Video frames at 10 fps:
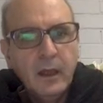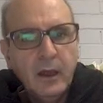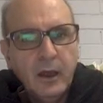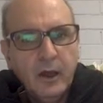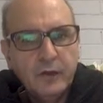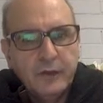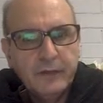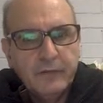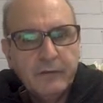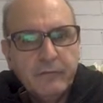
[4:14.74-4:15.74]
Okay,
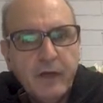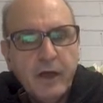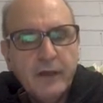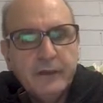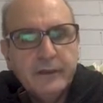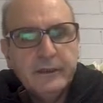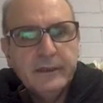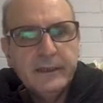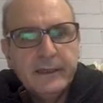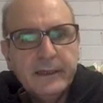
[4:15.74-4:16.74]
we are finding
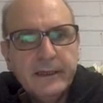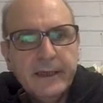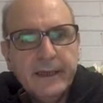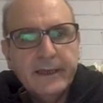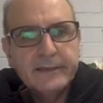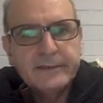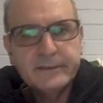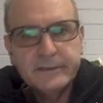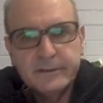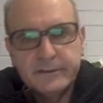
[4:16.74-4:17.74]
the
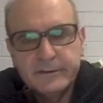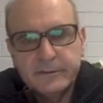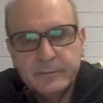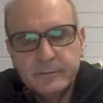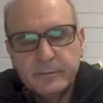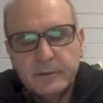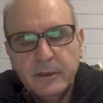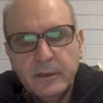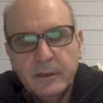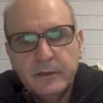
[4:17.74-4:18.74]
x-intercept.
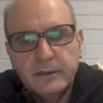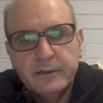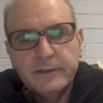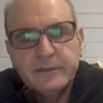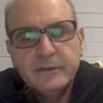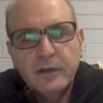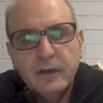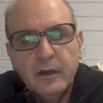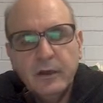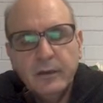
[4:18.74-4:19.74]
This
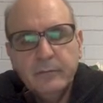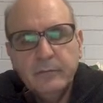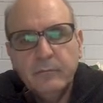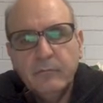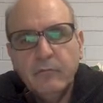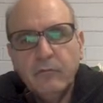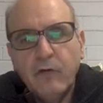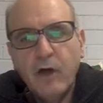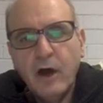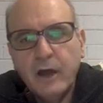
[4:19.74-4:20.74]
time
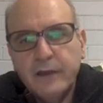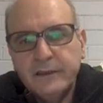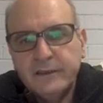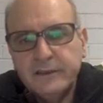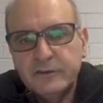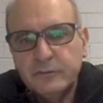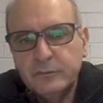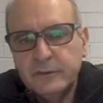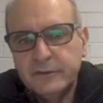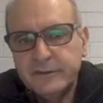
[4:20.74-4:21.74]
y needs to
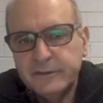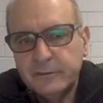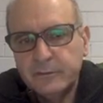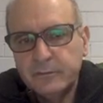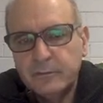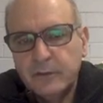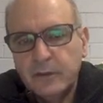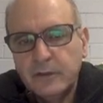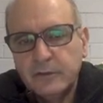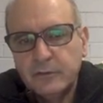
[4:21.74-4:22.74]
be 0.
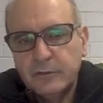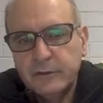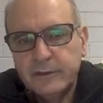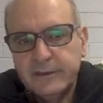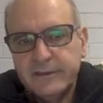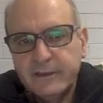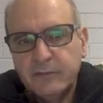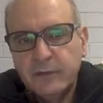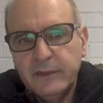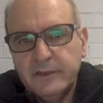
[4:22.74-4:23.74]
So in this
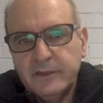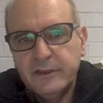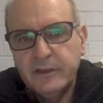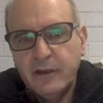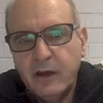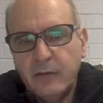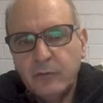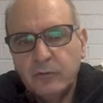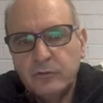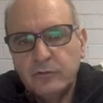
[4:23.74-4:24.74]
equation, I'm
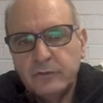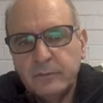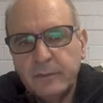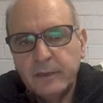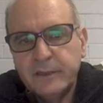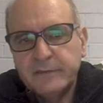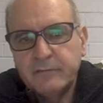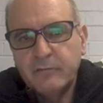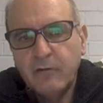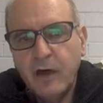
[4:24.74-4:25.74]
going to replace
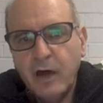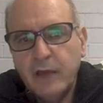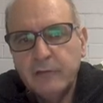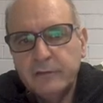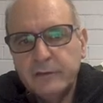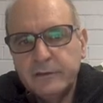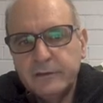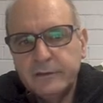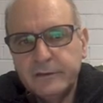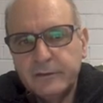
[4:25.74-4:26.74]
y with
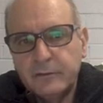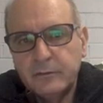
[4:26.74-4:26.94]
0.